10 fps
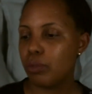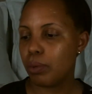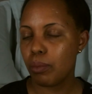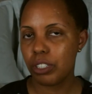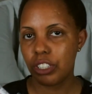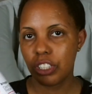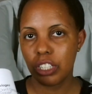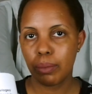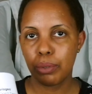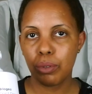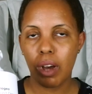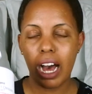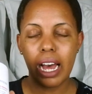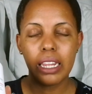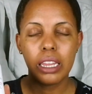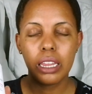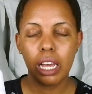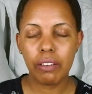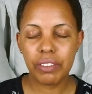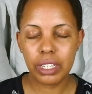Super Moisture Shampoo. I
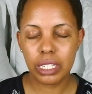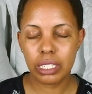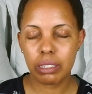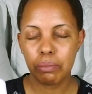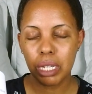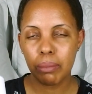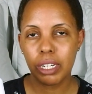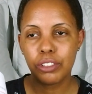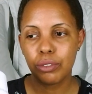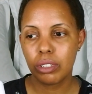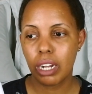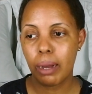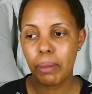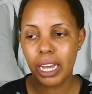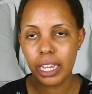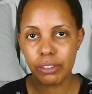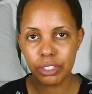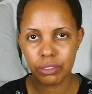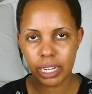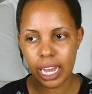love this. Me and my daughter, my hair
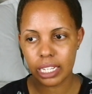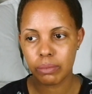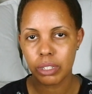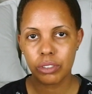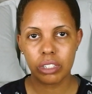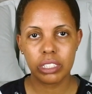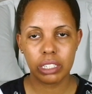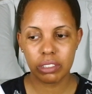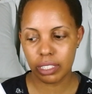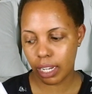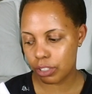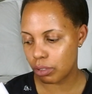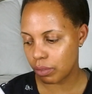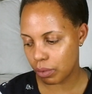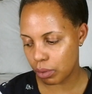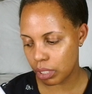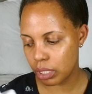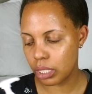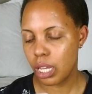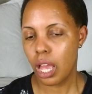is relaxed. My daughter's hair is natural, of
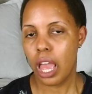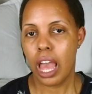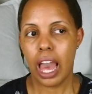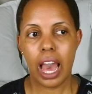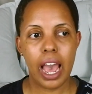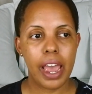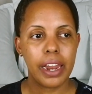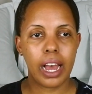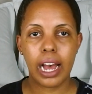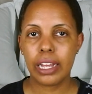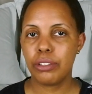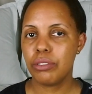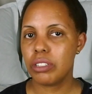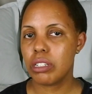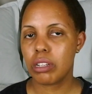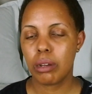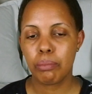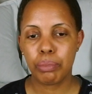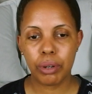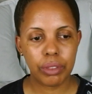course. And I use this
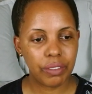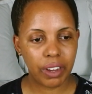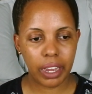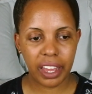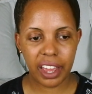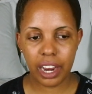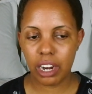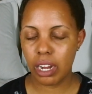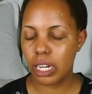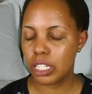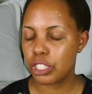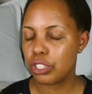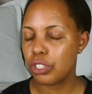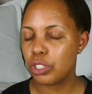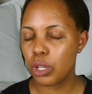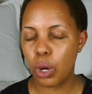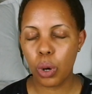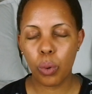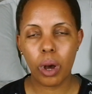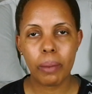on both of our hair, and it's
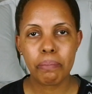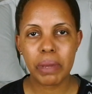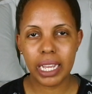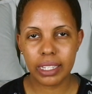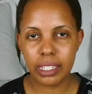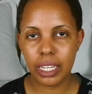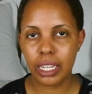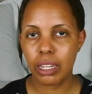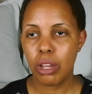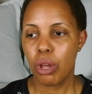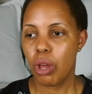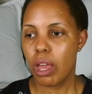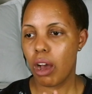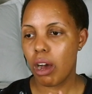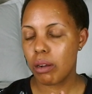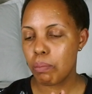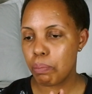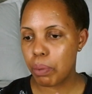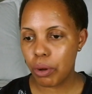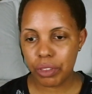so amazing
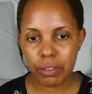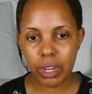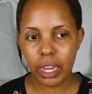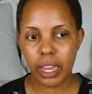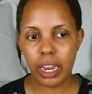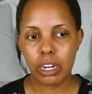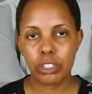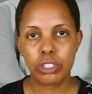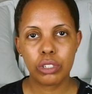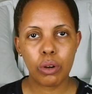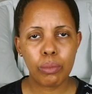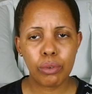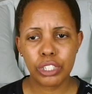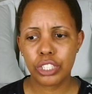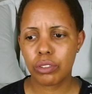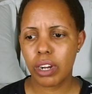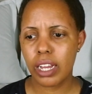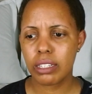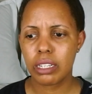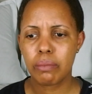on both of our hair. So
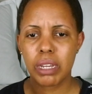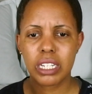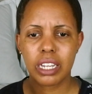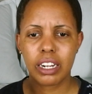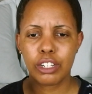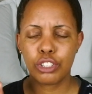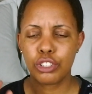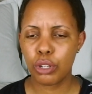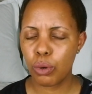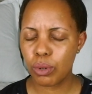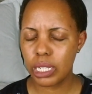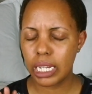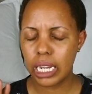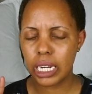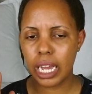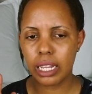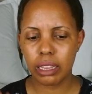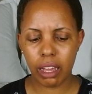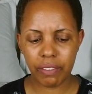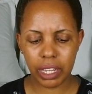moisturizing, makes our hair so clean. I
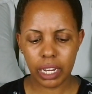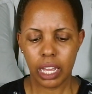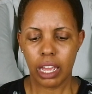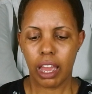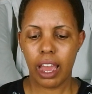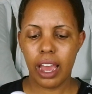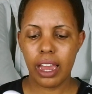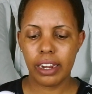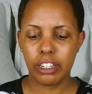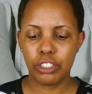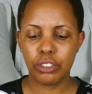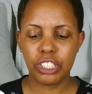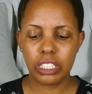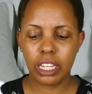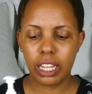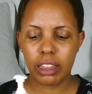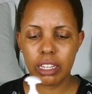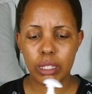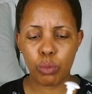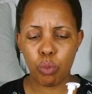love it. And you just get
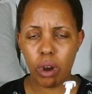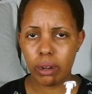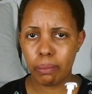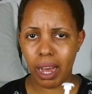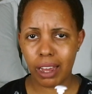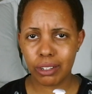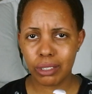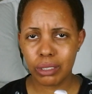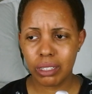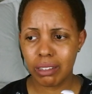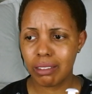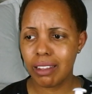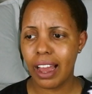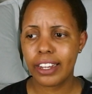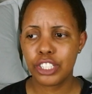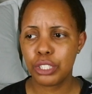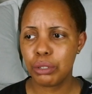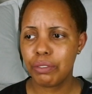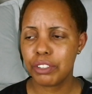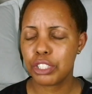this one bottle, lasts
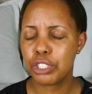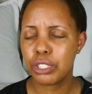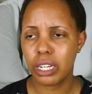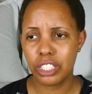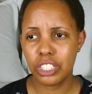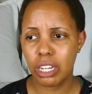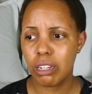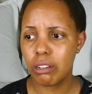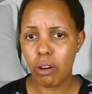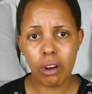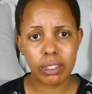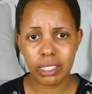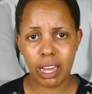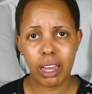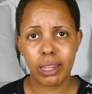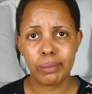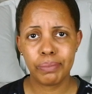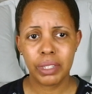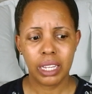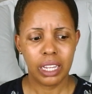you for such a long
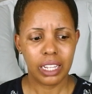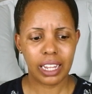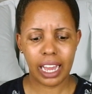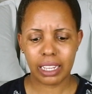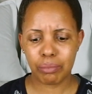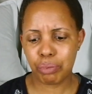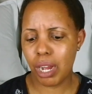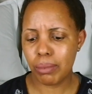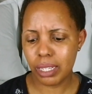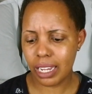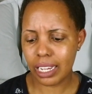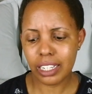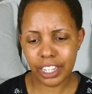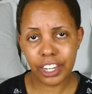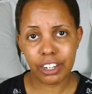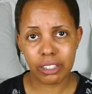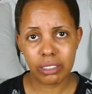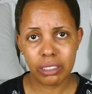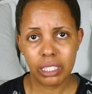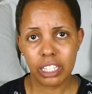time, like probably like a
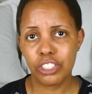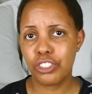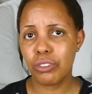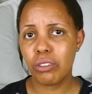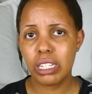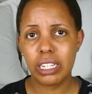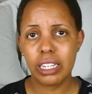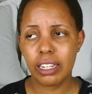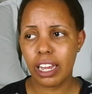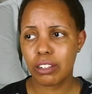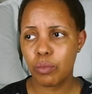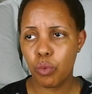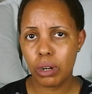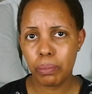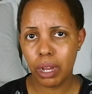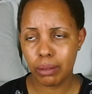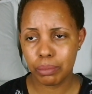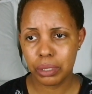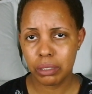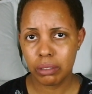year, because you only need like one
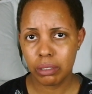pump,